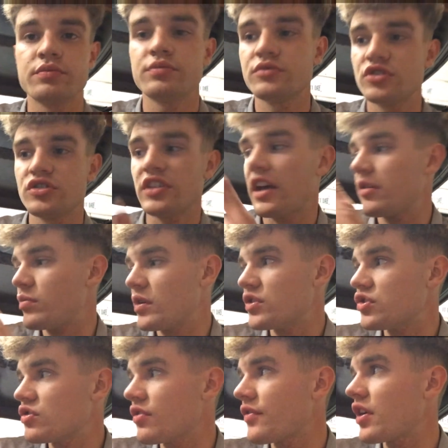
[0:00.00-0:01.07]
just take
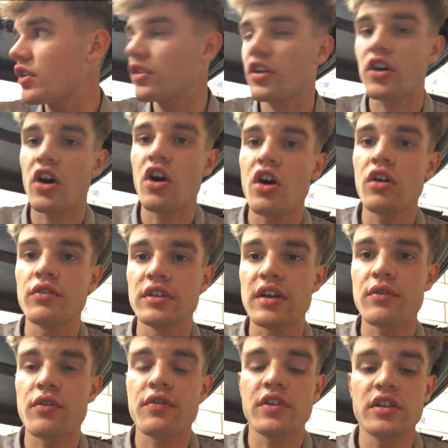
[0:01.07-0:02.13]
pictures of it on the car and
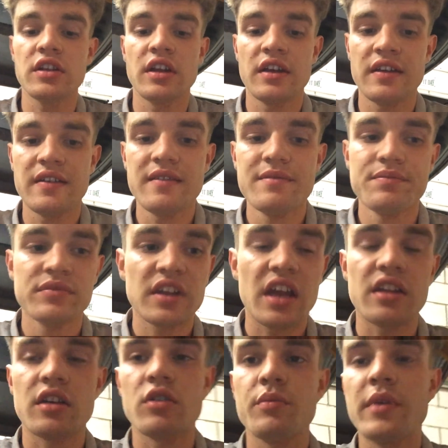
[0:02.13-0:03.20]
everything,
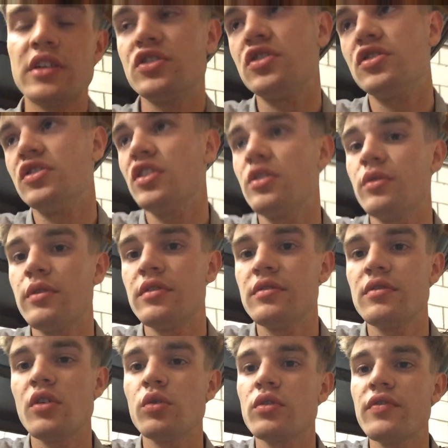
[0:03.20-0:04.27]
and I'll mention you in
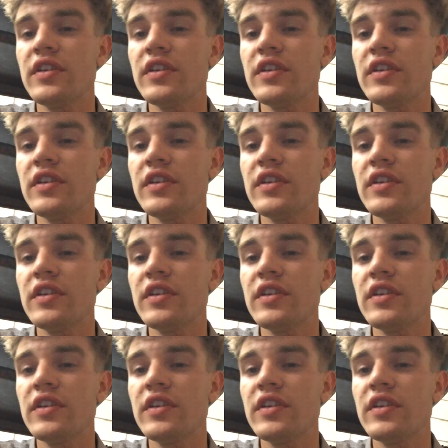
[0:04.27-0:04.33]
all the